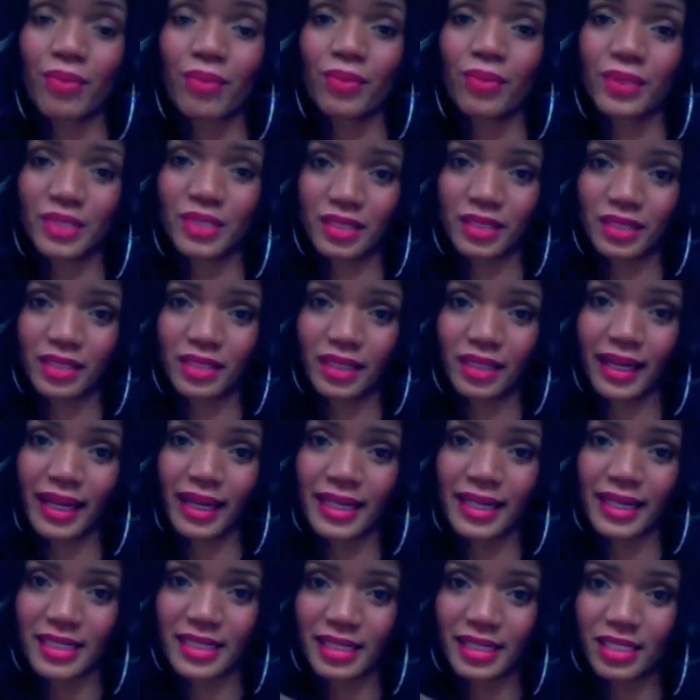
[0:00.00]
And we're just, like
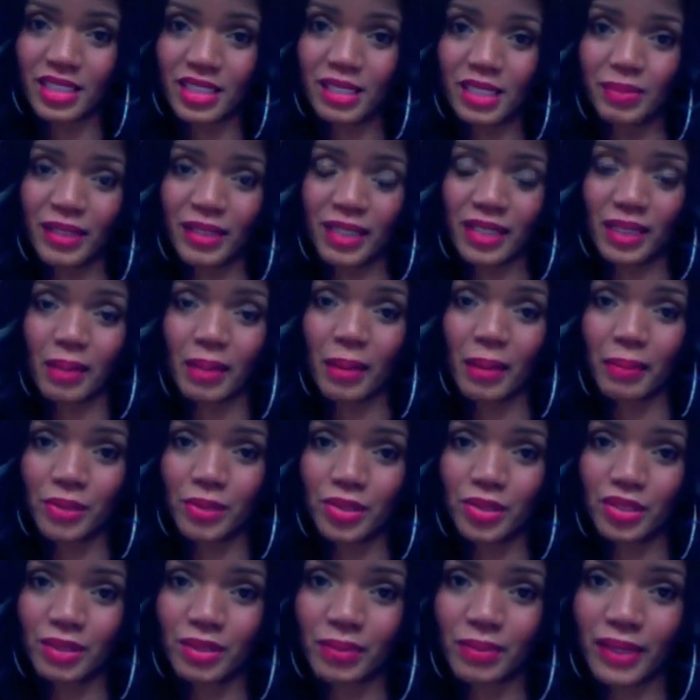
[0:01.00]
I said, speaking about
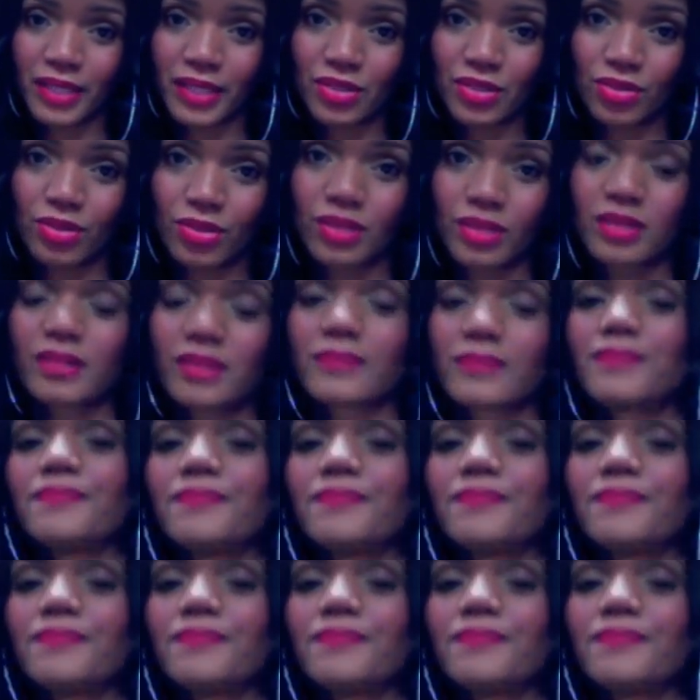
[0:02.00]
beauty supply stores.